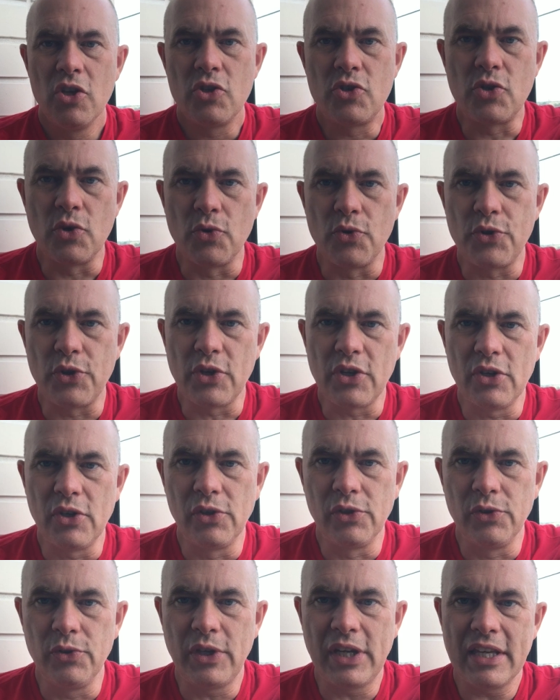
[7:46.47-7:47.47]
So they're going to
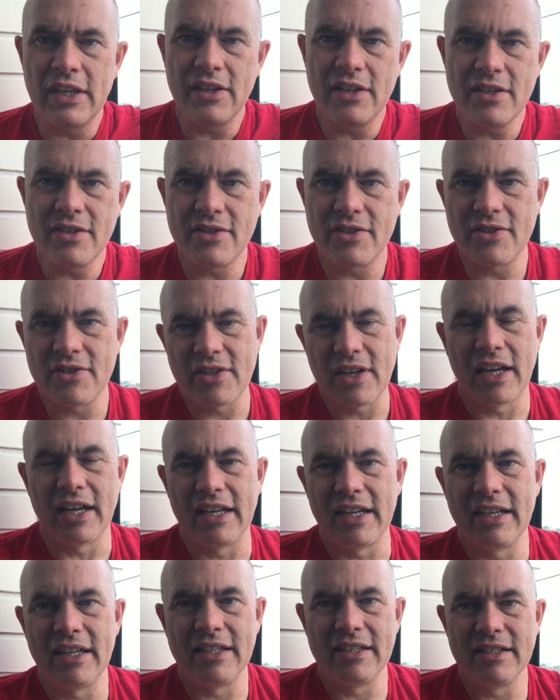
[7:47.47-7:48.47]
look at this,
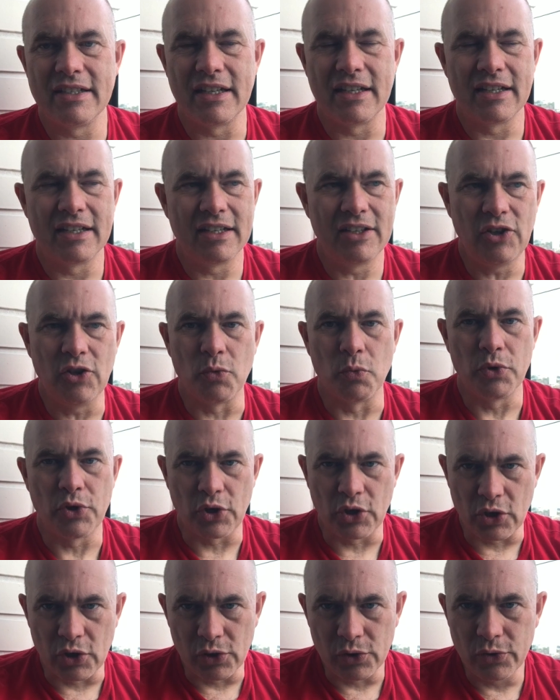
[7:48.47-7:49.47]
and uh, you know, they're
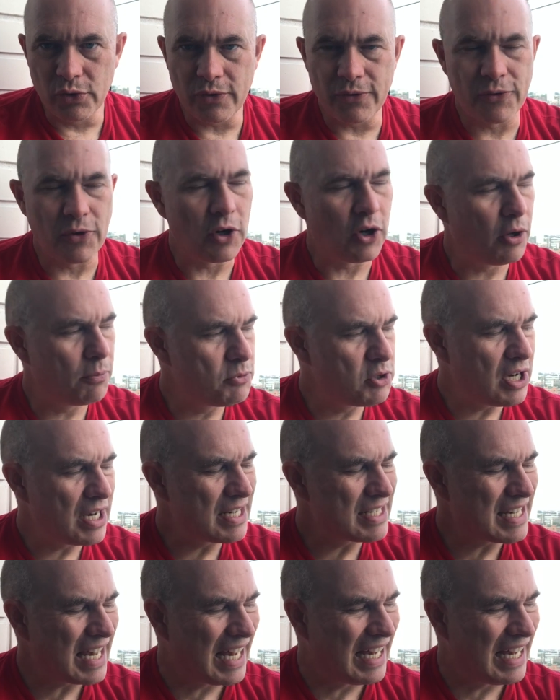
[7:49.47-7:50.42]
going to look for objects,